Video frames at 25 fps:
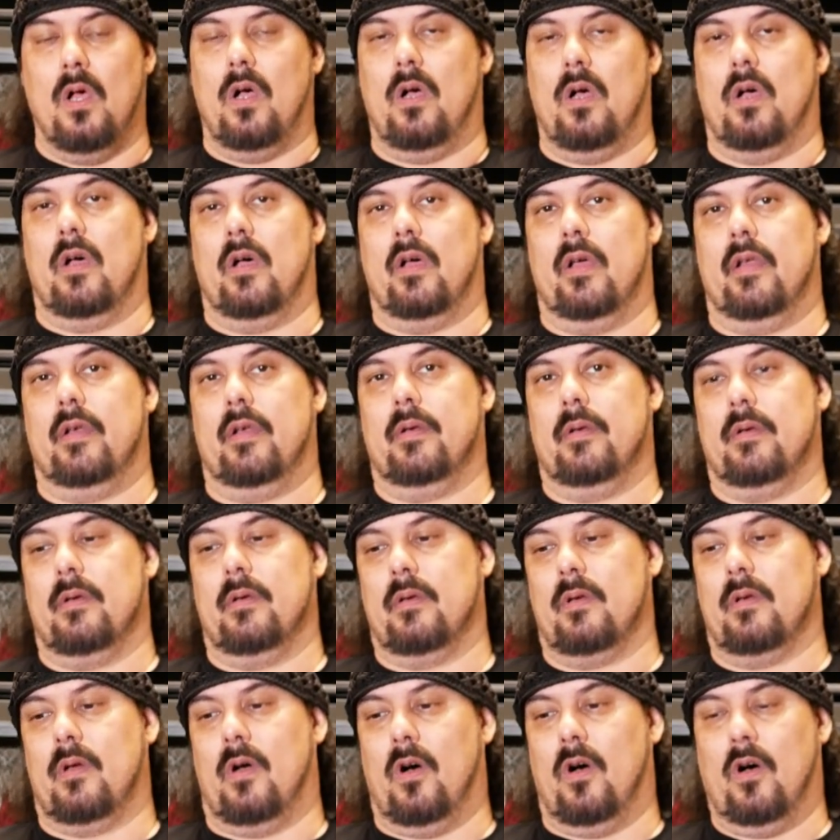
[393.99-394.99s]

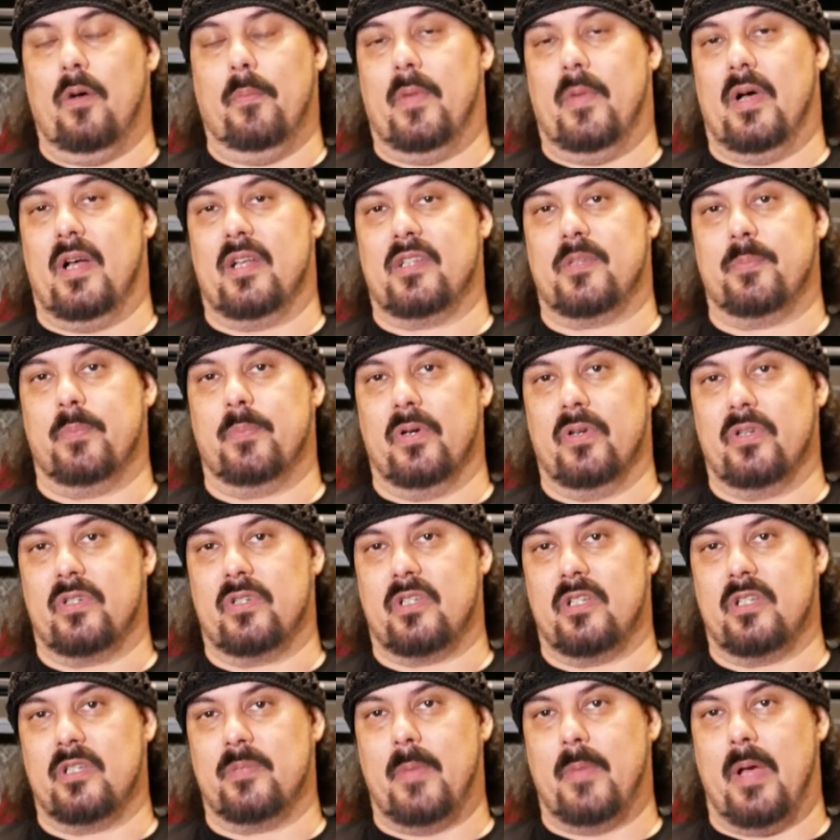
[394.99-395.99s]
on all Mossbergs,
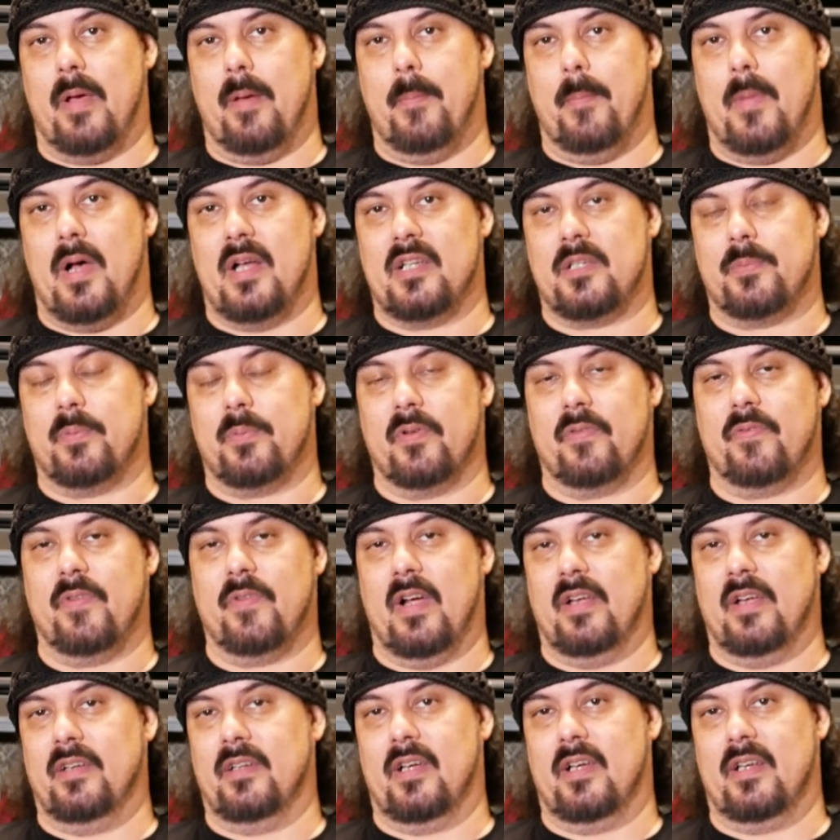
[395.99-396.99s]
because my Mossberg
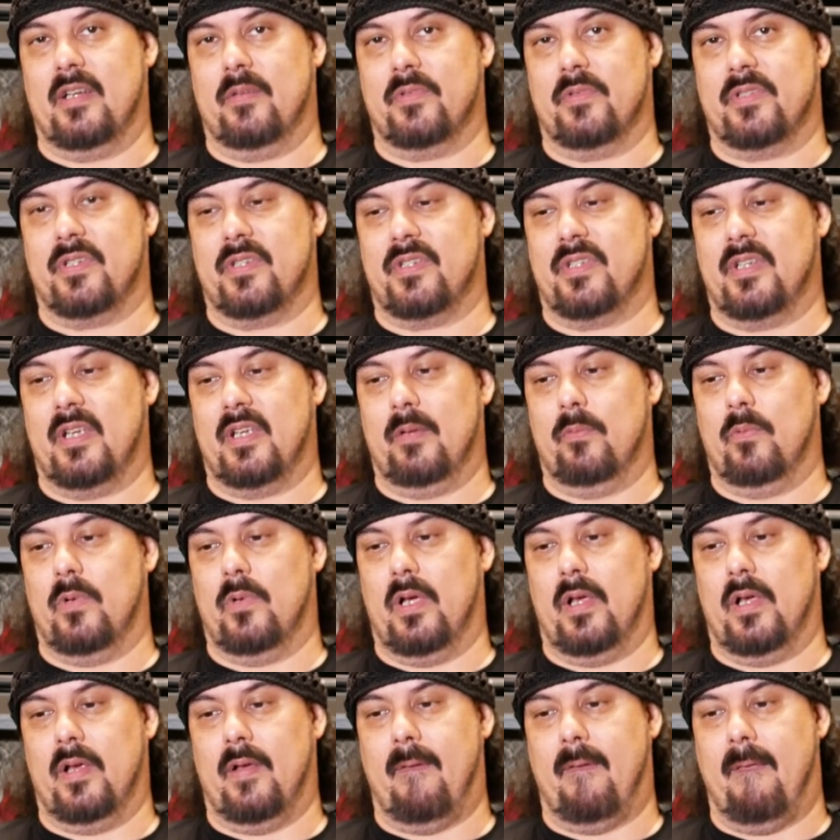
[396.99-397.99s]
590 was the same
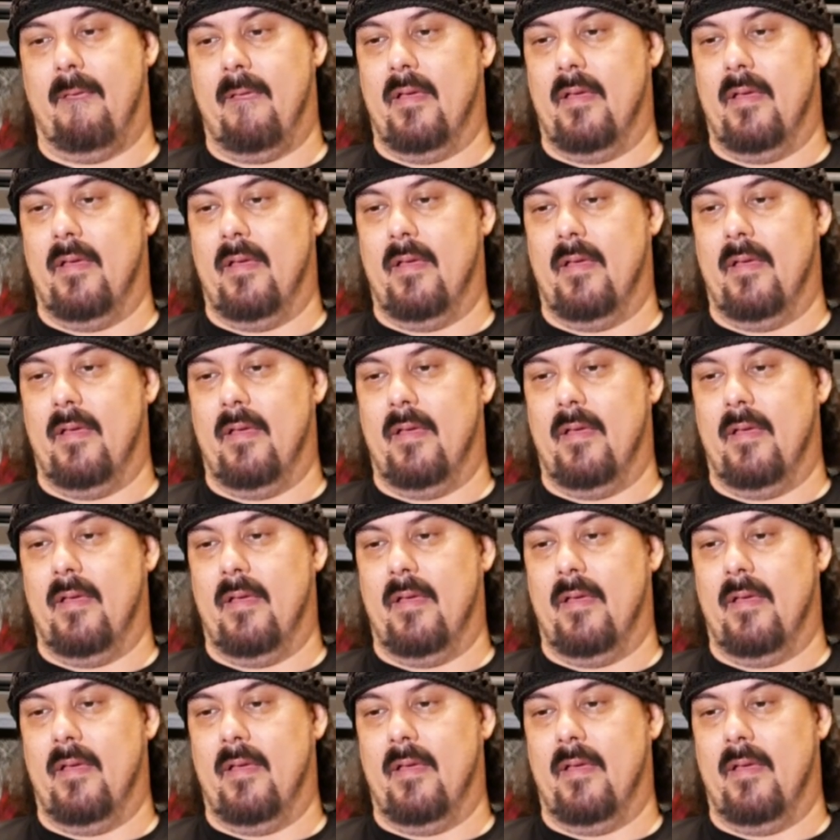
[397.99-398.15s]
way.